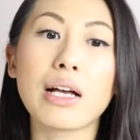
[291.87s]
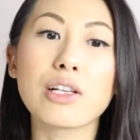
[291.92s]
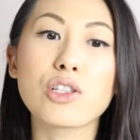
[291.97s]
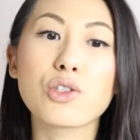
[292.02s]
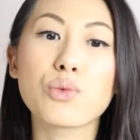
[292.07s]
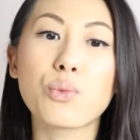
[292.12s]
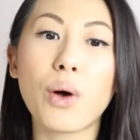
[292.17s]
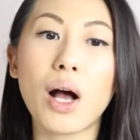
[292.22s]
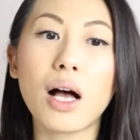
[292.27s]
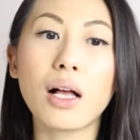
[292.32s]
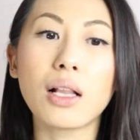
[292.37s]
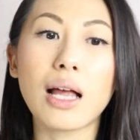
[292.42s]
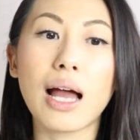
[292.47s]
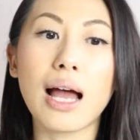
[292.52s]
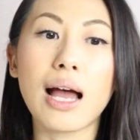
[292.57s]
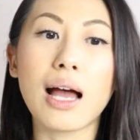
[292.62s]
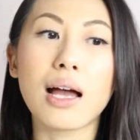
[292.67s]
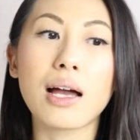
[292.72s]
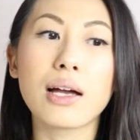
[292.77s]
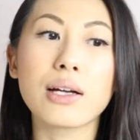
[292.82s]
as well
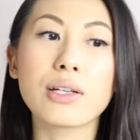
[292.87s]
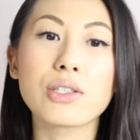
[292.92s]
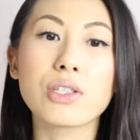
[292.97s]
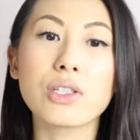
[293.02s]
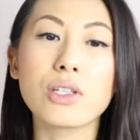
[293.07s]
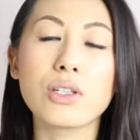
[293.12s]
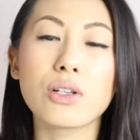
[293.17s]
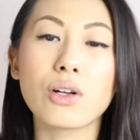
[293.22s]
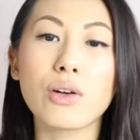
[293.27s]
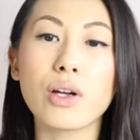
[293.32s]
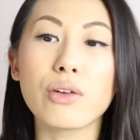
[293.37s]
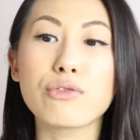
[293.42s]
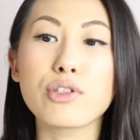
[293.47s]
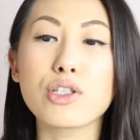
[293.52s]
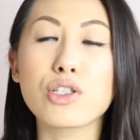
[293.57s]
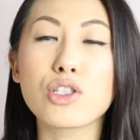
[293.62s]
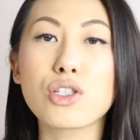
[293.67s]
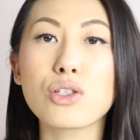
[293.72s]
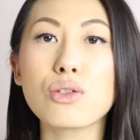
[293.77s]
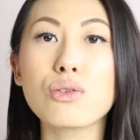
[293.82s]
as, you know, if
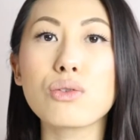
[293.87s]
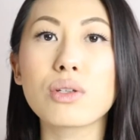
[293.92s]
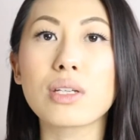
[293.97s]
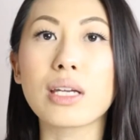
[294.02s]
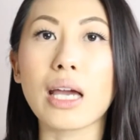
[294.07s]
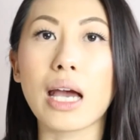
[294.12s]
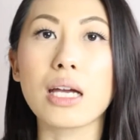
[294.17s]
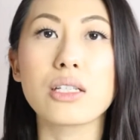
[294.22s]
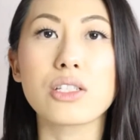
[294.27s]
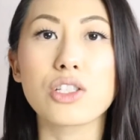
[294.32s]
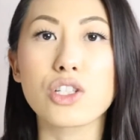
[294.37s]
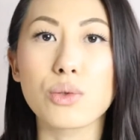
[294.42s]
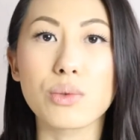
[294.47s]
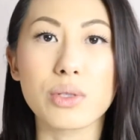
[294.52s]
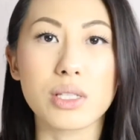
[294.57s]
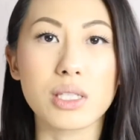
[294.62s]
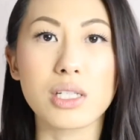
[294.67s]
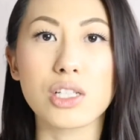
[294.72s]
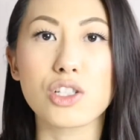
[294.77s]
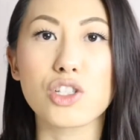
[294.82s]
you do get into
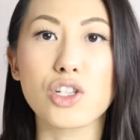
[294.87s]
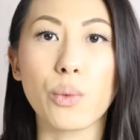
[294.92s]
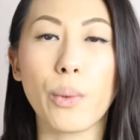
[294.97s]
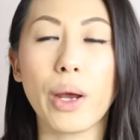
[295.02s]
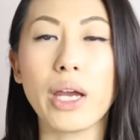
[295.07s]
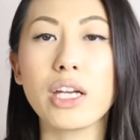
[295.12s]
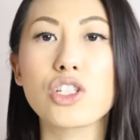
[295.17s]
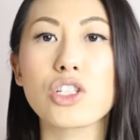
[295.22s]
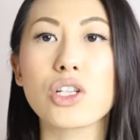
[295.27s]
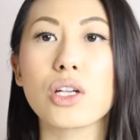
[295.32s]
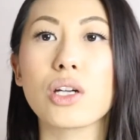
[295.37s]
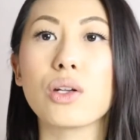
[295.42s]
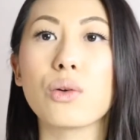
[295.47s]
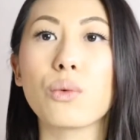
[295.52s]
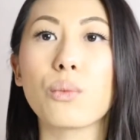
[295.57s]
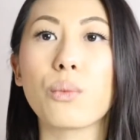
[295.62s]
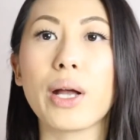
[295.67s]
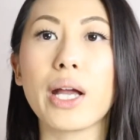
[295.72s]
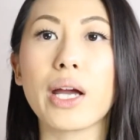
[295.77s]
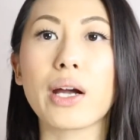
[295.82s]
a
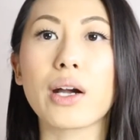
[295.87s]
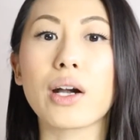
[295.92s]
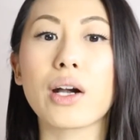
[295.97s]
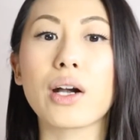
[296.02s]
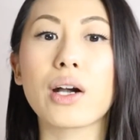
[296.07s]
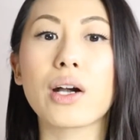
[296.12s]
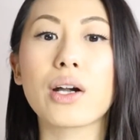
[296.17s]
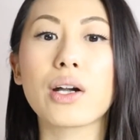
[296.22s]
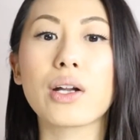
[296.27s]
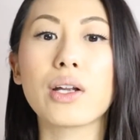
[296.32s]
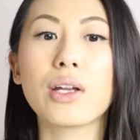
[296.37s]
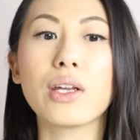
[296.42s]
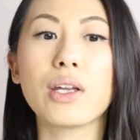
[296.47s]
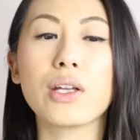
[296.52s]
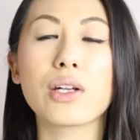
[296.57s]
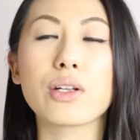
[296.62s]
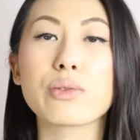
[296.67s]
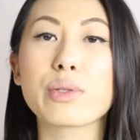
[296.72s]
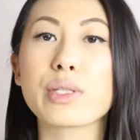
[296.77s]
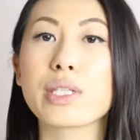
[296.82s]
situation where,
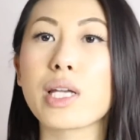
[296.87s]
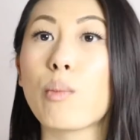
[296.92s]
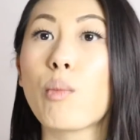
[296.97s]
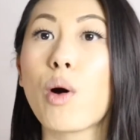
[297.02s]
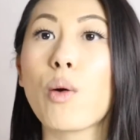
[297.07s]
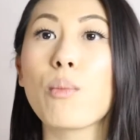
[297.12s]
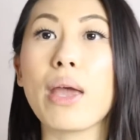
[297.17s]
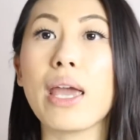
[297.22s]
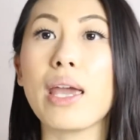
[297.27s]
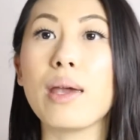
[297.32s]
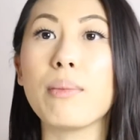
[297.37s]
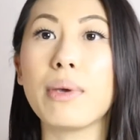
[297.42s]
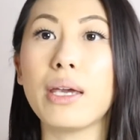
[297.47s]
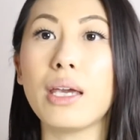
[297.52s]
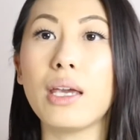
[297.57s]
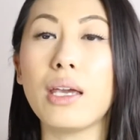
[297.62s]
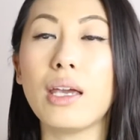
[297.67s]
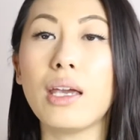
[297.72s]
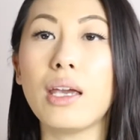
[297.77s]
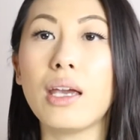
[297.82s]
you know, someone may
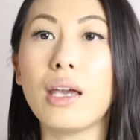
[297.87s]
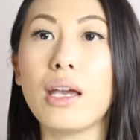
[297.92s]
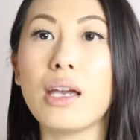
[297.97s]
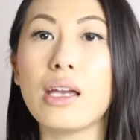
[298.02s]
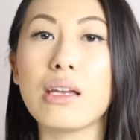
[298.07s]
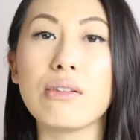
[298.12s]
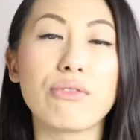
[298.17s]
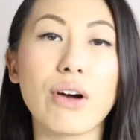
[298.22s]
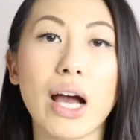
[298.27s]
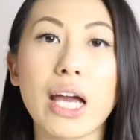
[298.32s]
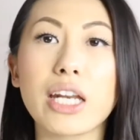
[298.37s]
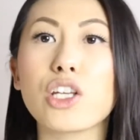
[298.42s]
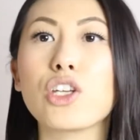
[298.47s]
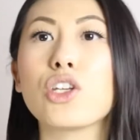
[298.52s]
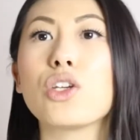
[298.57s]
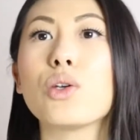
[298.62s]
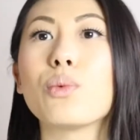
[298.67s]
be inviting